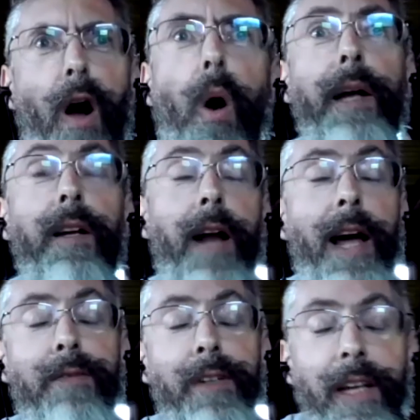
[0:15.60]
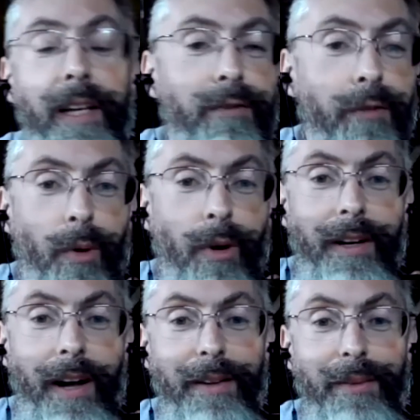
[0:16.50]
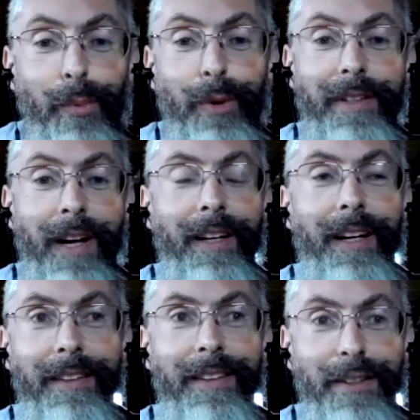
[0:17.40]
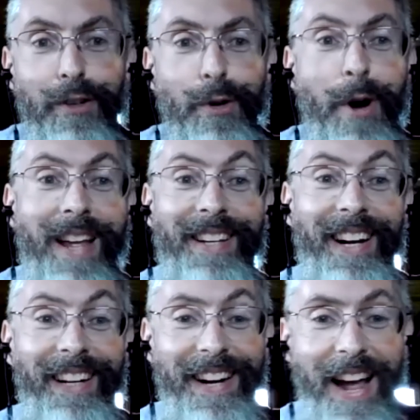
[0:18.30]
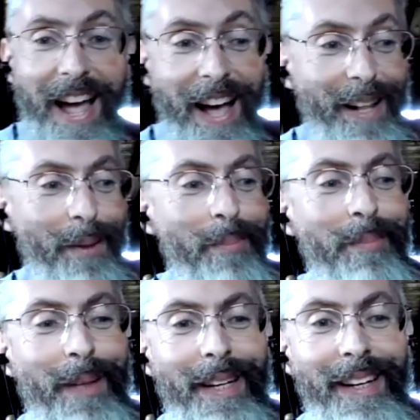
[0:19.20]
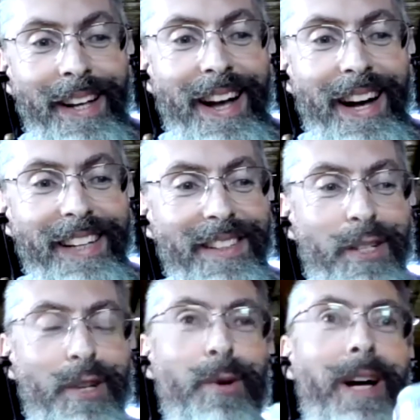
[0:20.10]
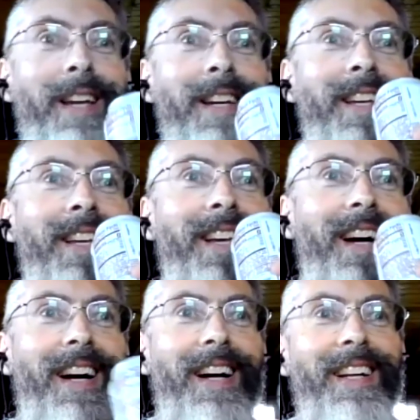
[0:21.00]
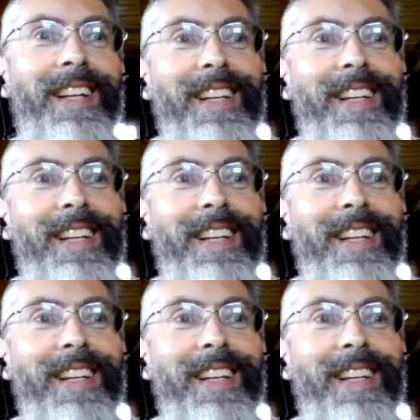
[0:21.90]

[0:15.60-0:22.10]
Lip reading: Oh, I could advocate for it. I would not going to do, not going to help, but I could do it. It